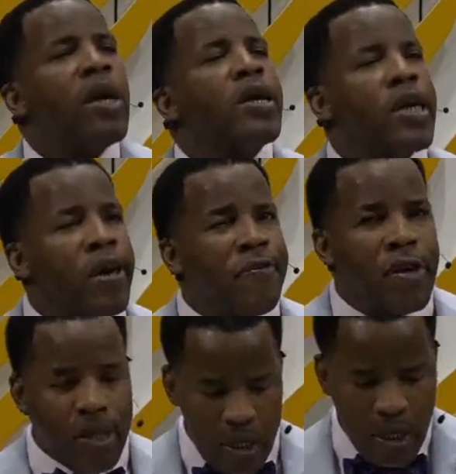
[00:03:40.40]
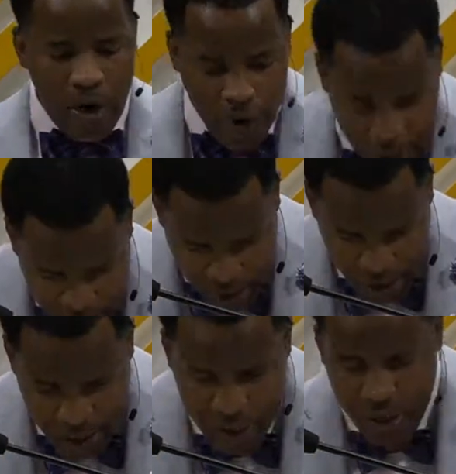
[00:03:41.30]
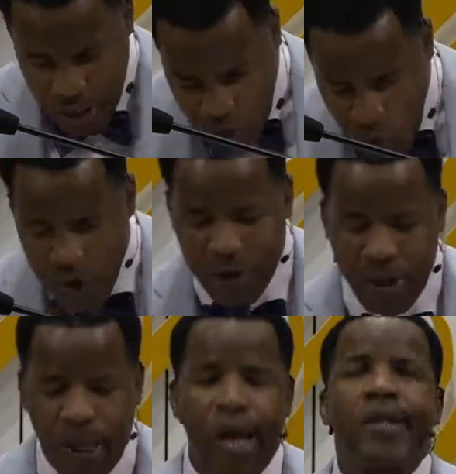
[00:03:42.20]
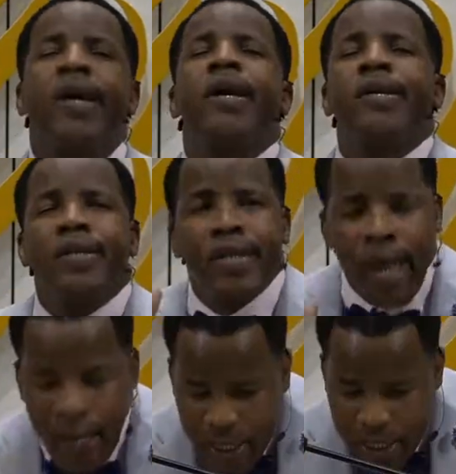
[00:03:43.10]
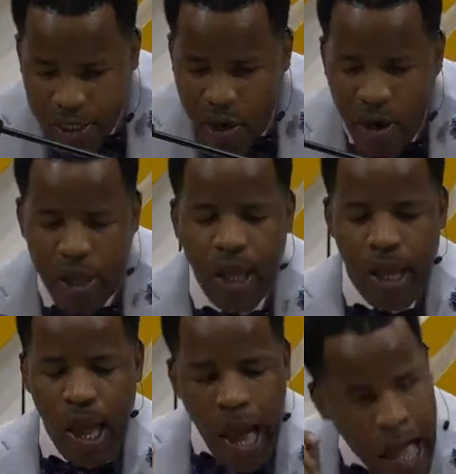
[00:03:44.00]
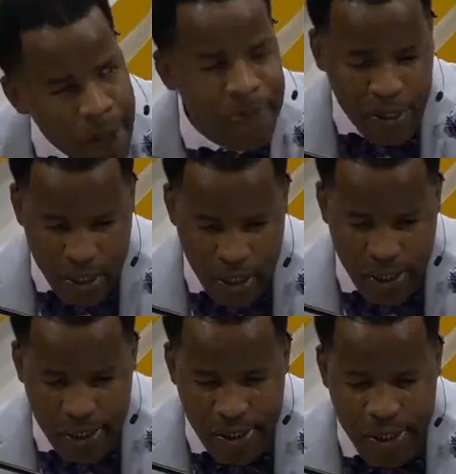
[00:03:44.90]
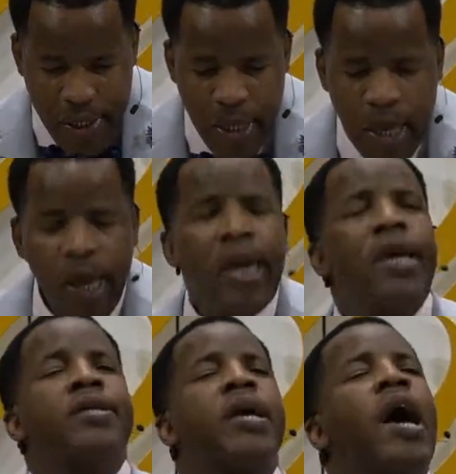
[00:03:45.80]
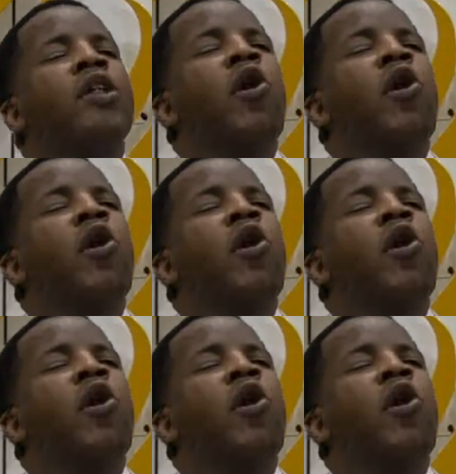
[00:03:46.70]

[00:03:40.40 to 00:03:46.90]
giving credence to the notion that sexual abstinence is an